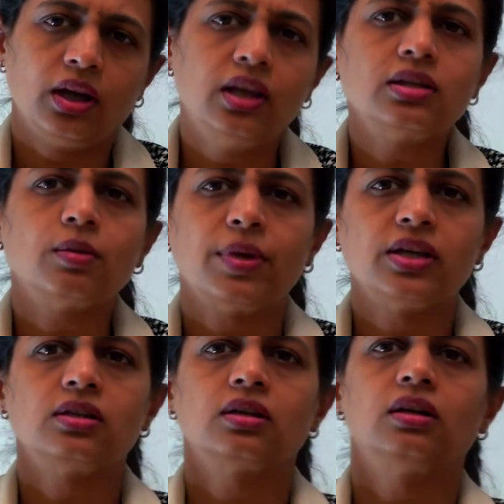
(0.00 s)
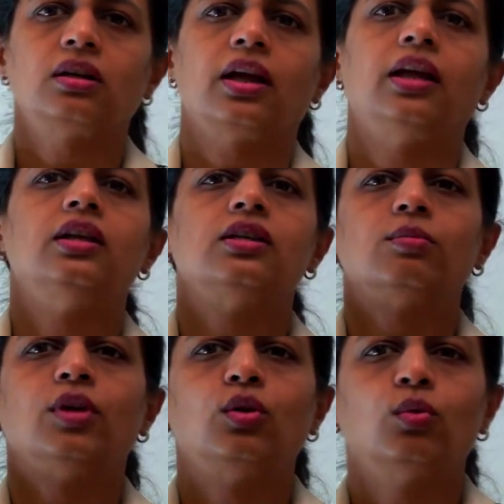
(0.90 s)
is a patient
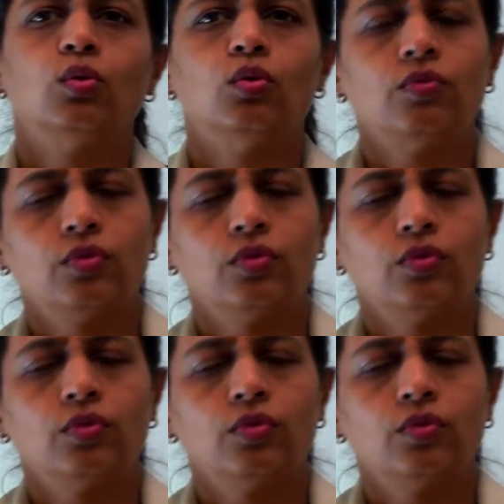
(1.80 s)
eligible to go